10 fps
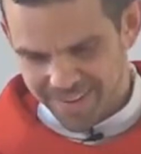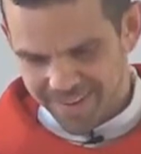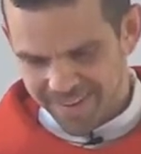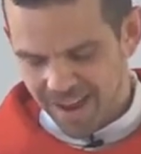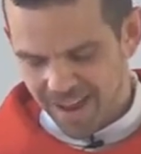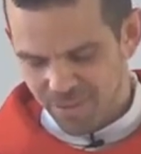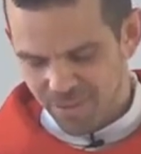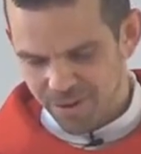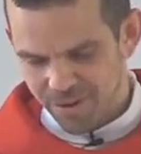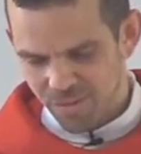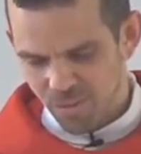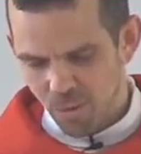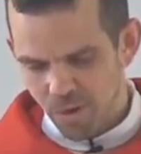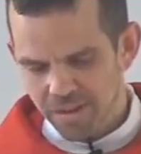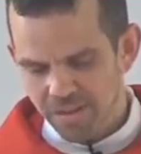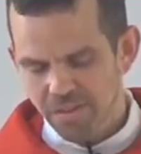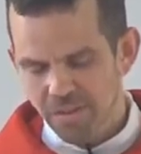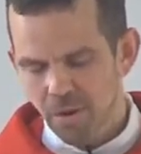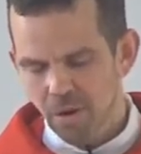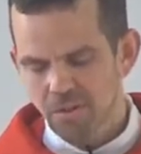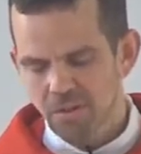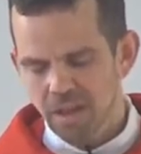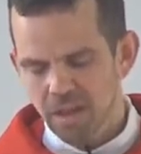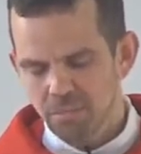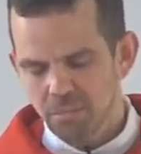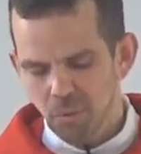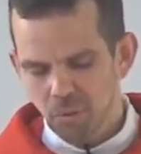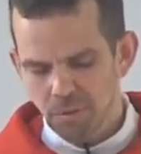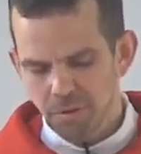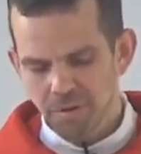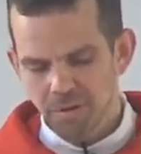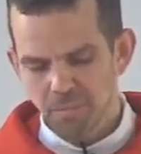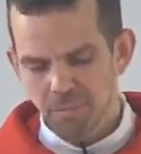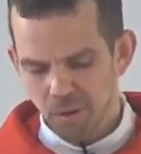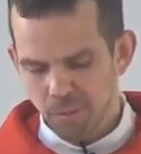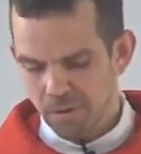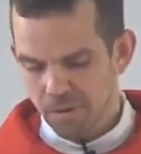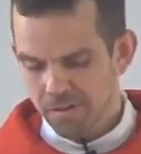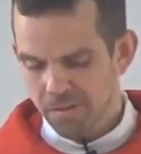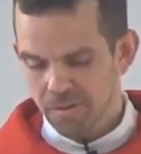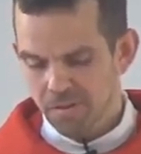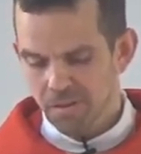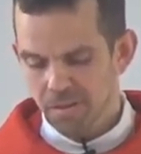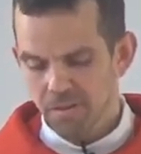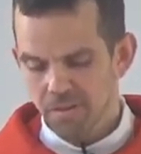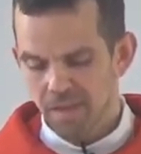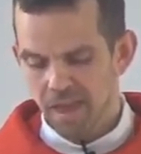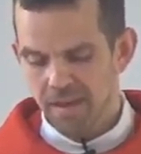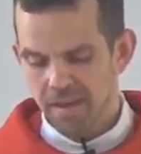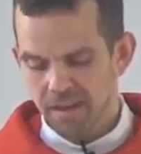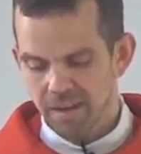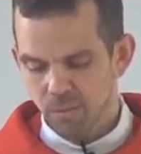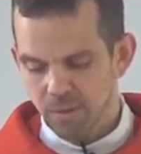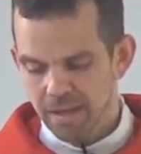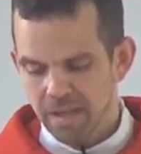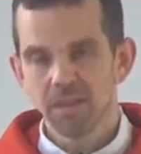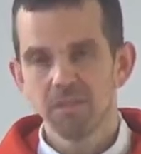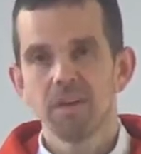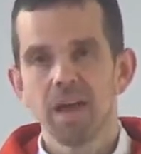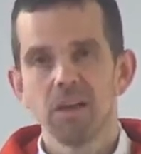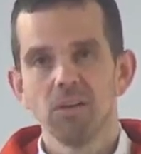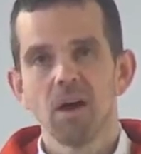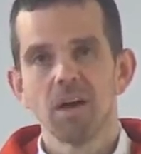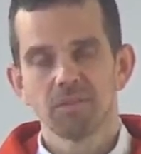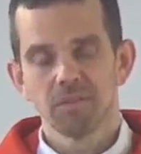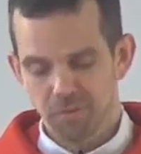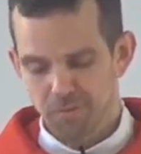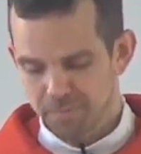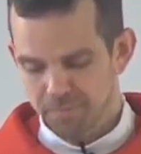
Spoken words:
In other words, what is the most important purpose that we can give our life to?